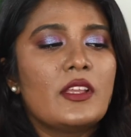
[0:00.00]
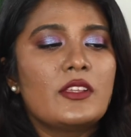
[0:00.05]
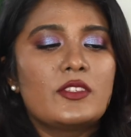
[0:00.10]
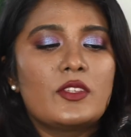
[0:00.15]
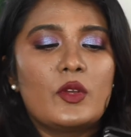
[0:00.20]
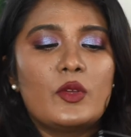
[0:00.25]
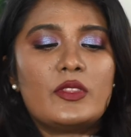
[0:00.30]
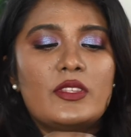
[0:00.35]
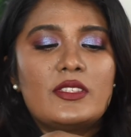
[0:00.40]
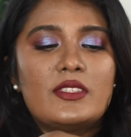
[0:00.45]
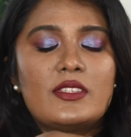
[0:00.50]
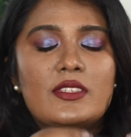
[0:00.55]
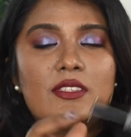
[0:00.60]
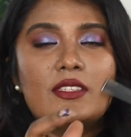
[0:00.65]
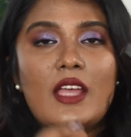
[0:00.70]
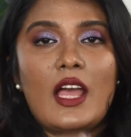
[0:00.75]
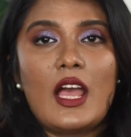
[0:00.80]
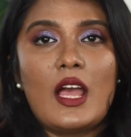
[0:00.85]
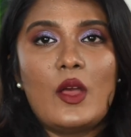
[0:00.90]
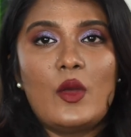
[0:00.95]
So this
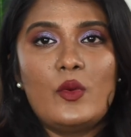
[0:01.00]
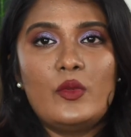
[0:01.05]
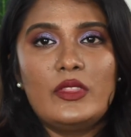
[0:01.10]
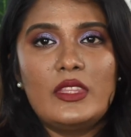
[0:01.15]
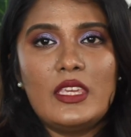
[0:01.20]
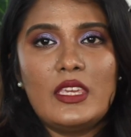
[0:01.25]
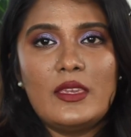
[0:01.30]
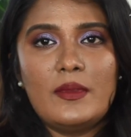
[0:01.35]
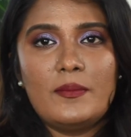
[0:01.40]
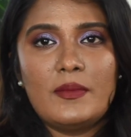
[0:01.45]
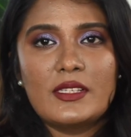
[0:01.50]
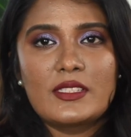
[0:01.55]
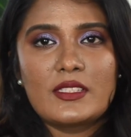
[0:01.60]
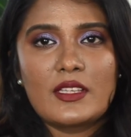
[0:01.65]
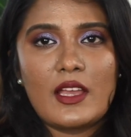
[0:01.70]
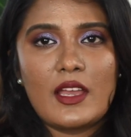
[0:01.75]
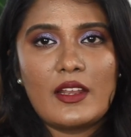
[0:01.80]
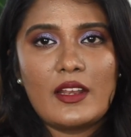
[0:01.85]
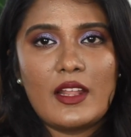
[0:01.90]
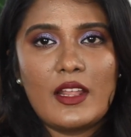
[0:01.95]
is how the
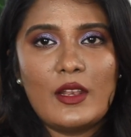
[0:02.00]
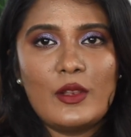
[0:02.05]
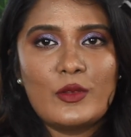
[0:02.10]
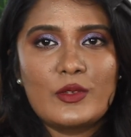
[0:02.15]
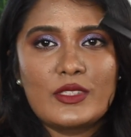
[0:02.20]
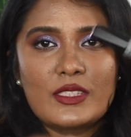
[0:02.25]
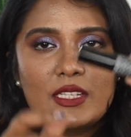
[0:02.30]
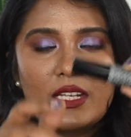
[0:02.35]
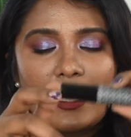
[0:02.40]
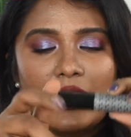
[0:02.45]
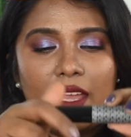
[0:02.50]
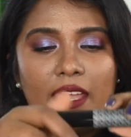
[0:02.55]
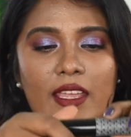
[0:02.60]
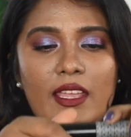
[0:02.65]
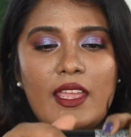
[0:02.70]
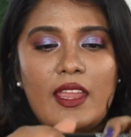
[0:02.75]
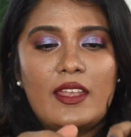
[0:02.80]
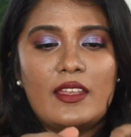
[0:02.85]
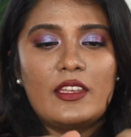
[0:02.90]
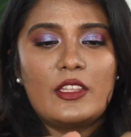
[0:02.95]
mascara looks
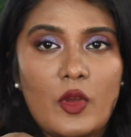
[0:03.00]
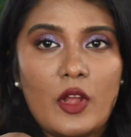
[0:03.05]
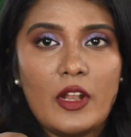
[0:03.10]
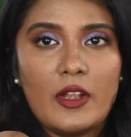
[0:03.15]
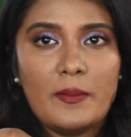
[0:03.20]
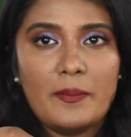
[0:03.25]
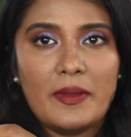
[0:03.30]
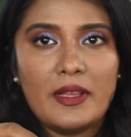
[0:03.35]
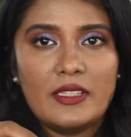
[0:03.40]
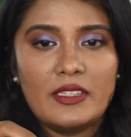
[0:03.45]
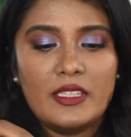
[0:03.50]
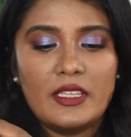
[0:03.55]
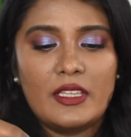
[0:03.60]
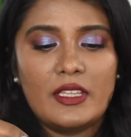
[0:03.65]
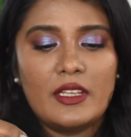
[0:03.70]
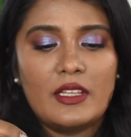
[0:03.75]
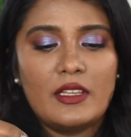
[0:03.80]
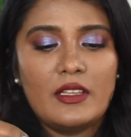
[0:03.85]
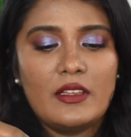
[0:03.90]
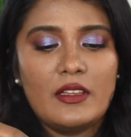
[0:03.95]
like. And wand
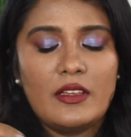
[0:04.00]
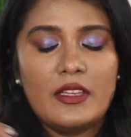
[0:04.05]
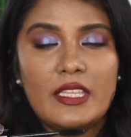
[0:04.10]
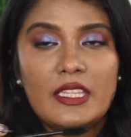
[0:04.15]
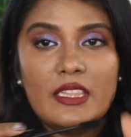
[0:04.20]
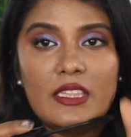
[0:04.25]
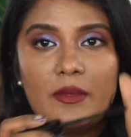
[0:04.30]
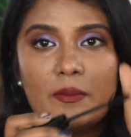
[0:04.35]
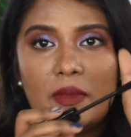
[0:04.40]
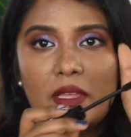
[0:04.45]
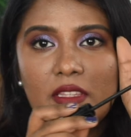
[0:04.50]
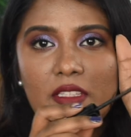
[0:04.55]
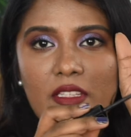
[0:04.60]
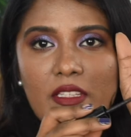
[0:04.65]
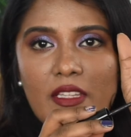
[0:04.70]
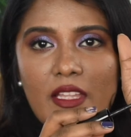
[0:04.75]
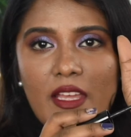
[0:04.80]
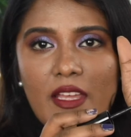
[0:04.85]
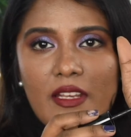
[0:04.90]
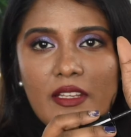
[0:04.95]
pathingana indha
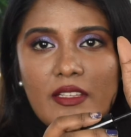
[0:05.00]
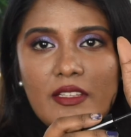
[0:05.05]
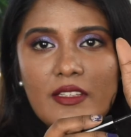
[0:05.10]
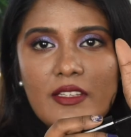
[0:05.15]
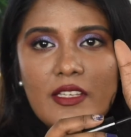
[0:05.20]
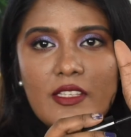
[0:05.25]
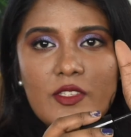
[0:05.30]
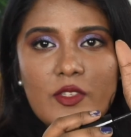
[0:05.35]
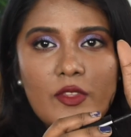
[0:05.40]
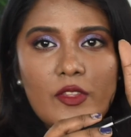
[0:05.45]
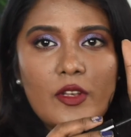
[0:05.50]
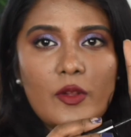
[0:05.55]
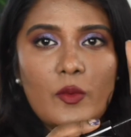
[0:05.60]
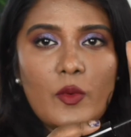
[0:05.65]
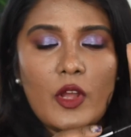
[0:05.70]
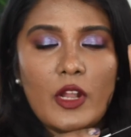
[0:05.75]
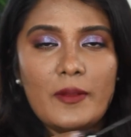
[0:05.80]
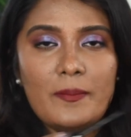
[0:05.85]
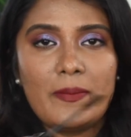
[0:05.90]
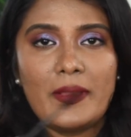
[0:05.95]
madhiri dhaan irukku. So the
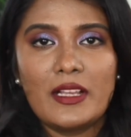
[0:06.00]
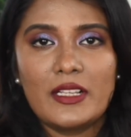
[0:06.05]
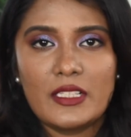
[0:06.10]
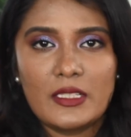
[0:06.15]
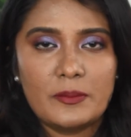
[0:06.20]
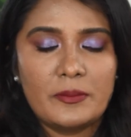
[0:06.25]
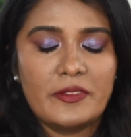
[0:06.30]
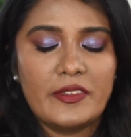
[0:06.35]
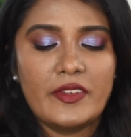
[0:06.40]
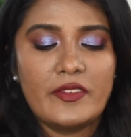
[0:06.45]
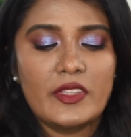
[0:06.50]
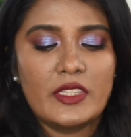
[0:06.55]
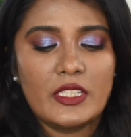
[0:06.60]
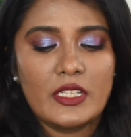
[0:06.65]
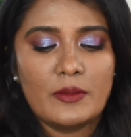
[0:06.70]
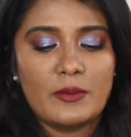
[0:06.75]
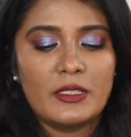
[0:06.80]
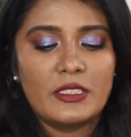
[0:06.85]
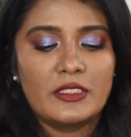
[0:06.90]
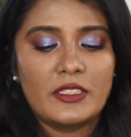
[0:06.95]
wand paakrappave
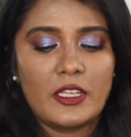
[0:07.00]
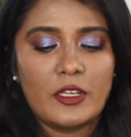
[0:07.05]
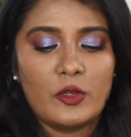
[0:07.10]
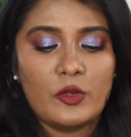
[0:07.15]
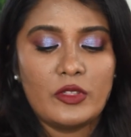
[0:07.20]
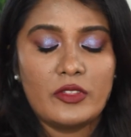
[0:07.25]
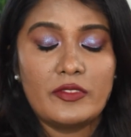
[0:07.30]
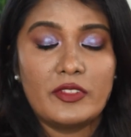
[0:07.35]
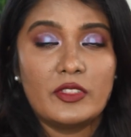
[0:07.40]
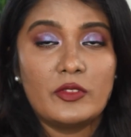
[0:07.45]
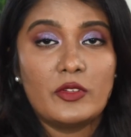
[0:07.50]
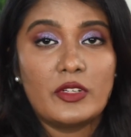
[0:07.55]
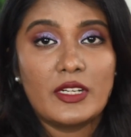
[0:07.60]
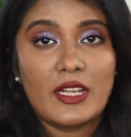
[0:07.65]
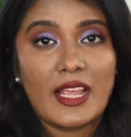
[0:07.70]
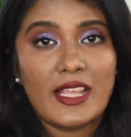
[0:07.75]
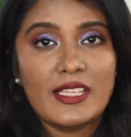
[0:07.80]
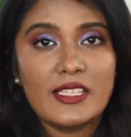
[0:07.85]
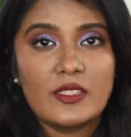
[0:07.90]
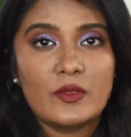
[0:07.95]
vandha namakku theriyum idhu vandha or
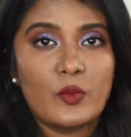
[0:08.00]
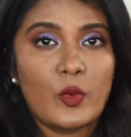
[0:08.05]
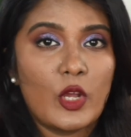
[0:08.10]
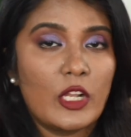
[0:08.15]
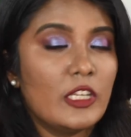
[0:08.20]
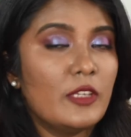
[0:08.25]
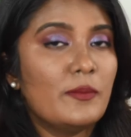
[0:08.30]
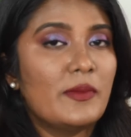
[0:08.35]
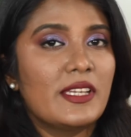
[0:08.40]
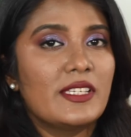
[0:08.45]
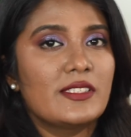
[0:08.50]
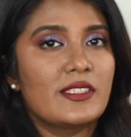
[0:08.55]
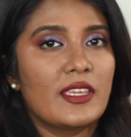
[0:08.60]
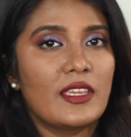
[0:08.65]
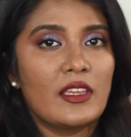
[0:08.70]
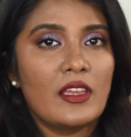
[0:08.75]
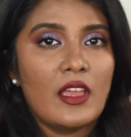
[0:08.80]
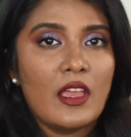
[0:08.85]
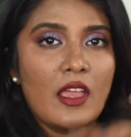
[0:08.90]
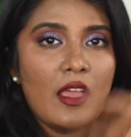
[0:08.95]
nice
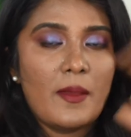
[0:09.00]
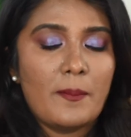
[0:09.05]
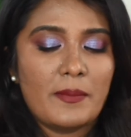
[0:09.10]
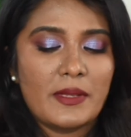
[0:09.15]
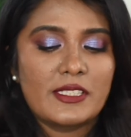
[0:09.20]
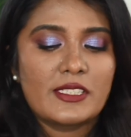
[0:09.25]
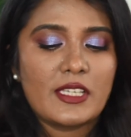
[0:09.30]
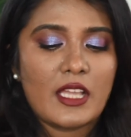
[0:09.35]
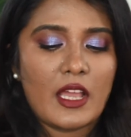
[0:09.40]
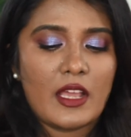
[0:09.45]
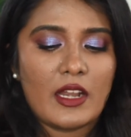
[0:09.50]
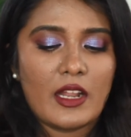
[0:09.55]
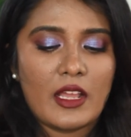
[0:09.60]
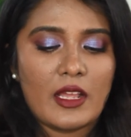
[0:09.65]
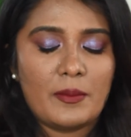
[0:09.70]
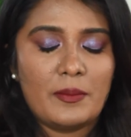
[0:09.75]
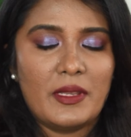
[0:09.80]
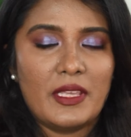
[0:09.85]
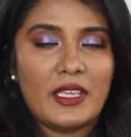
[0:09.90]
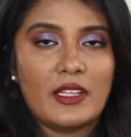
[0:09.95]
volumizing mascara
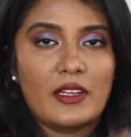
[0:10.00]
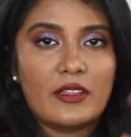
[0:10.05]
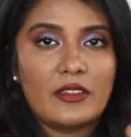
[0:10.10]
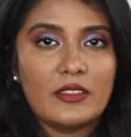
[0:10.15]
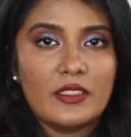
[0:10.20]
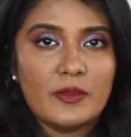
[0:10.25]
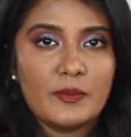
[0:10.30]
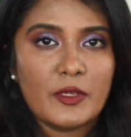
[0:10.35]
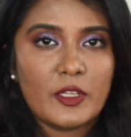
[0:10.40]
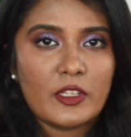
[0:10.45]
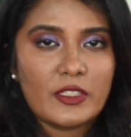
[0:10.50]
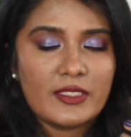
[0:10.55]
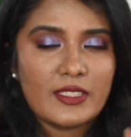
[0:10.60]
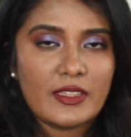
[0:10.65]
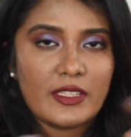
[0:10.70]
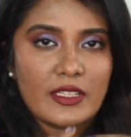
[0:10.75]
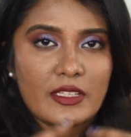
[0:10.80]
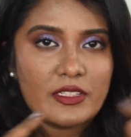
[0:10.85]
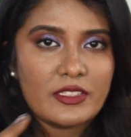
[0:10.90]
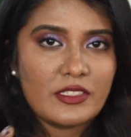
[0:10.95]
abingiradhu, because
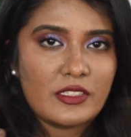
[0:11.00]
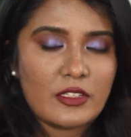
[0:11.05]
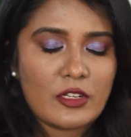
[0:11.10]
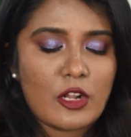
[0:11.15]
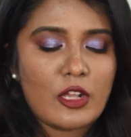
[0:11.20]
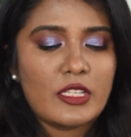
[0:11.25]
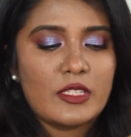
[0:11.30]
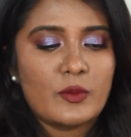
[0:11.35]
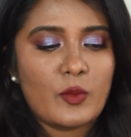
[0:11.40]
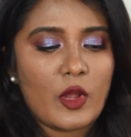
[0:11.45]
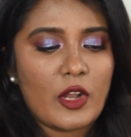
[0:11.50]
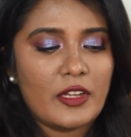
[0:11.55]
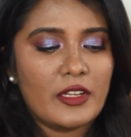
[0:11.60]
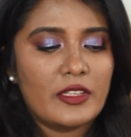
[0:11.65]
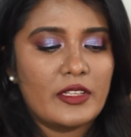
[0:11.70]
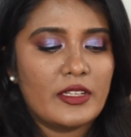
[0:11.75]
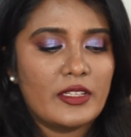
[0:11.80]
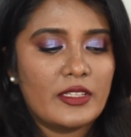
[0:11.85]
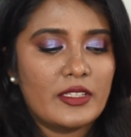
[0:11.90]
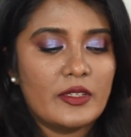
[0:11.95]
and the criss cross
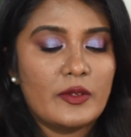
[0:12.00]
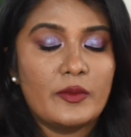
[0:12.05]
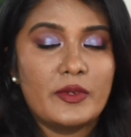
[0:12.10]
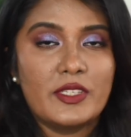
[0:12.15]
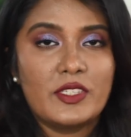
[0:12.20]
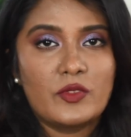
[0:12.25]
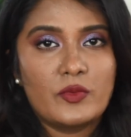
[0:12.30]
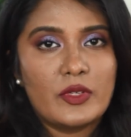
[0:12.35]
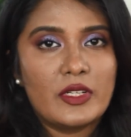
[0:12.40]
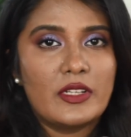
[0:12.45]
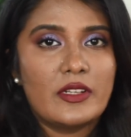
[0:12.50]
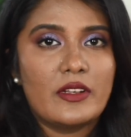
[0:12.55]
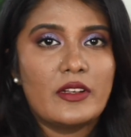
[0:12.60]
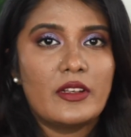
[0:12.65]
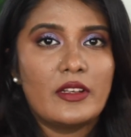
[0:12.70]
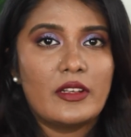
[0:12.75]
wand irukku, which will